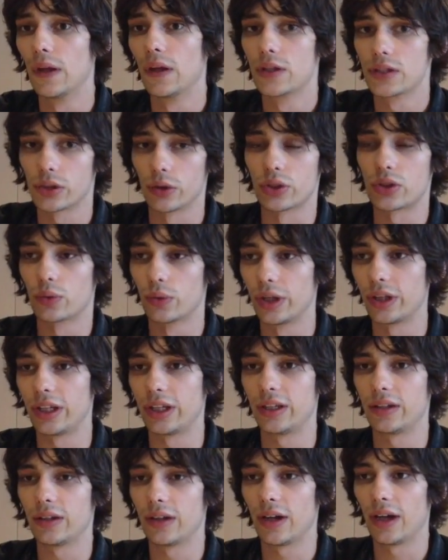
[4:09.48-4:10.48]
So
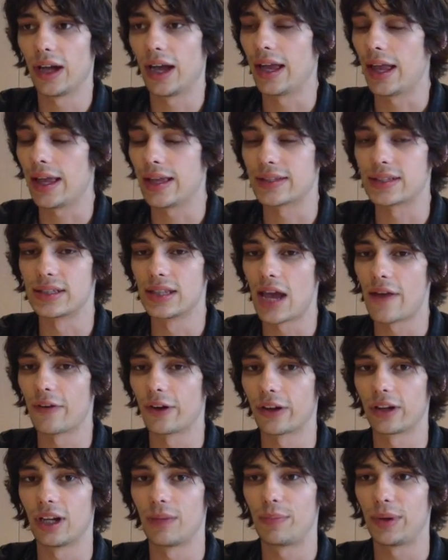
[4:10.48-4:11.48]
it's
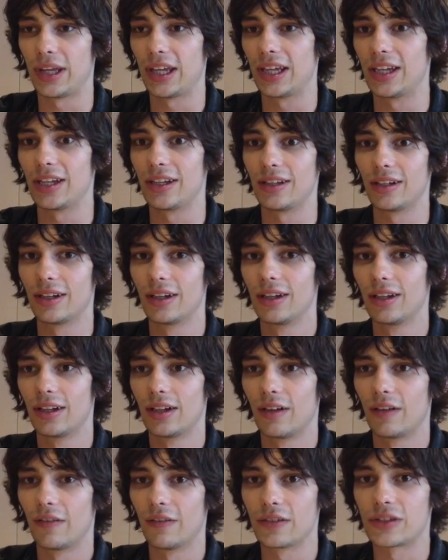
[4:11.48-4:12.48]
never going to be
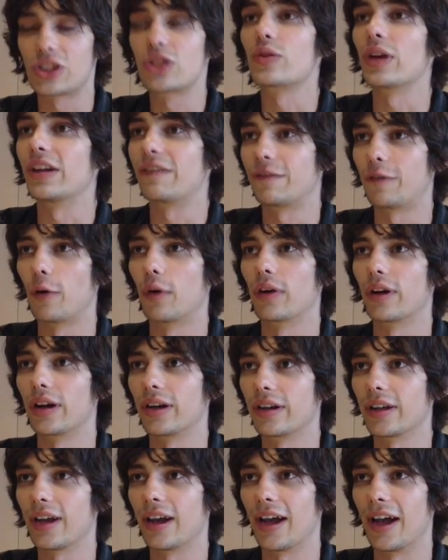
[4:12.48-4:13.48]
straightforward,
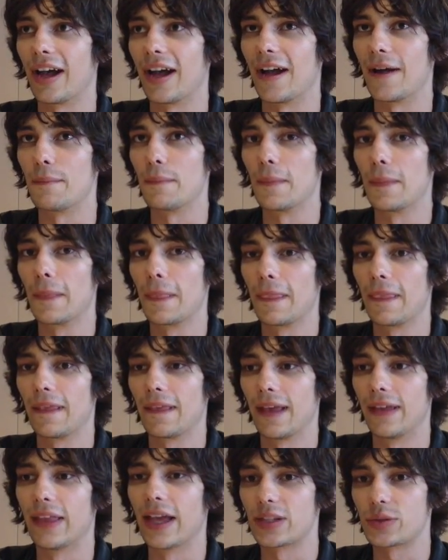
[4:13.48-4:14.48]

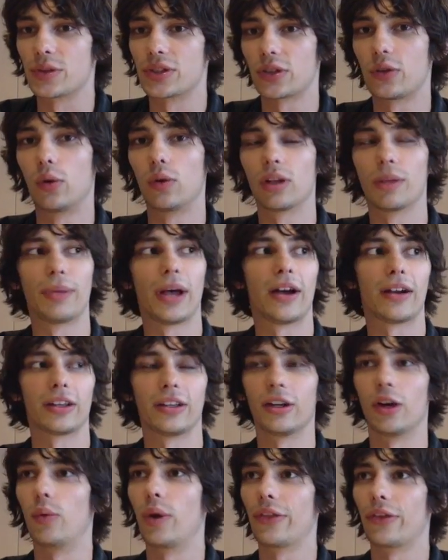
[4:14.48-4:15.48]
and that's what's cool about
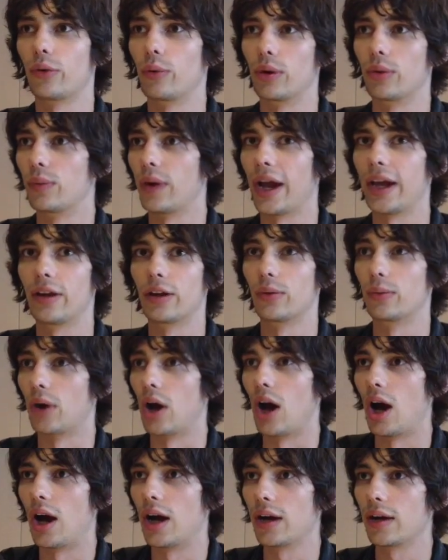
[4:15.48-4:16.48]
it. Whether we're right or
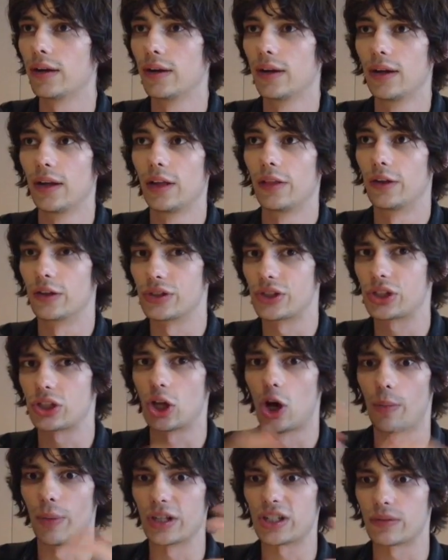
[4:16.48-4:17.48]
wrong, there's
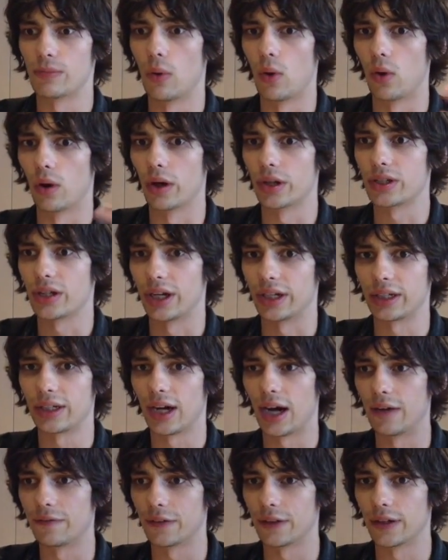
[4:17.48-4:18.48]
so much more to
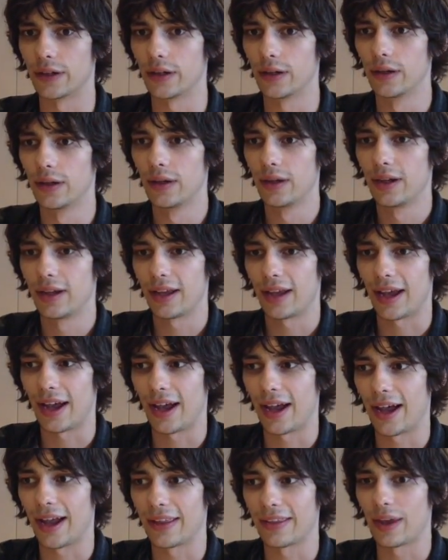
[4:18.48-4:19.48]
uncover
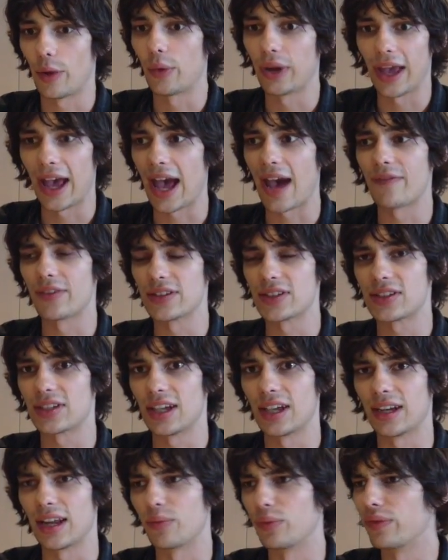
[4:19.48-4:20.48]
that we haven't
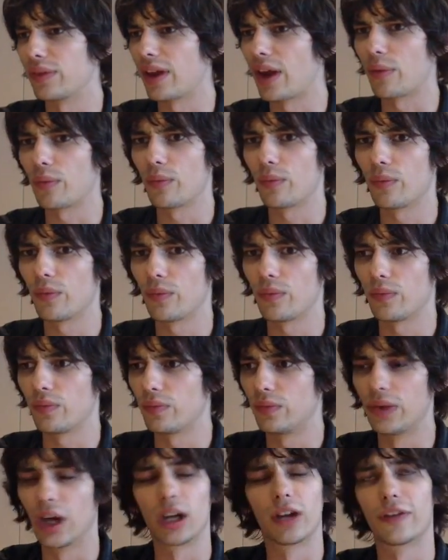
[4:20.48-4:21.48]
seen and that
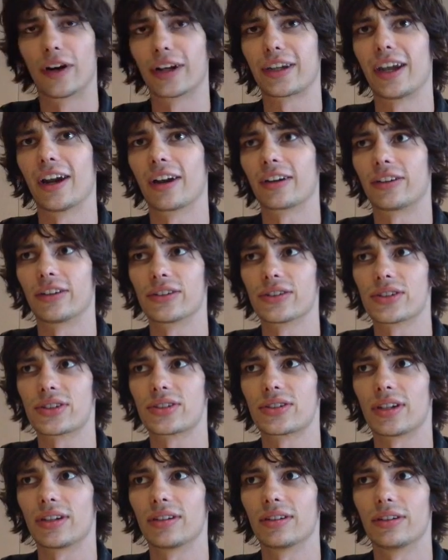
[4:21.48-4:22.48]
none of our
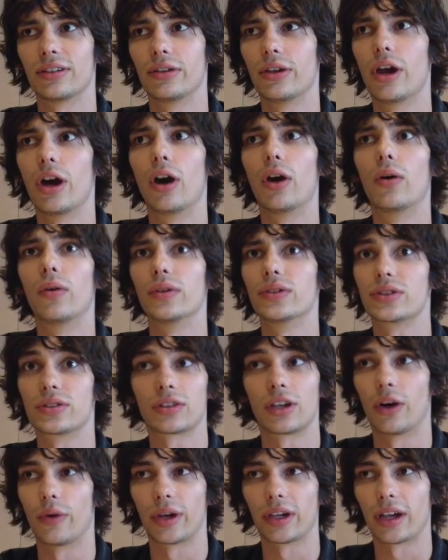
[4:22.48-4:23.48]
characters know is
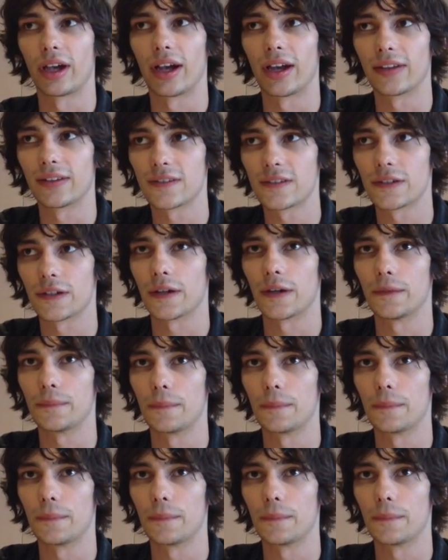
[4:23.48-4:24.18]
going on. So,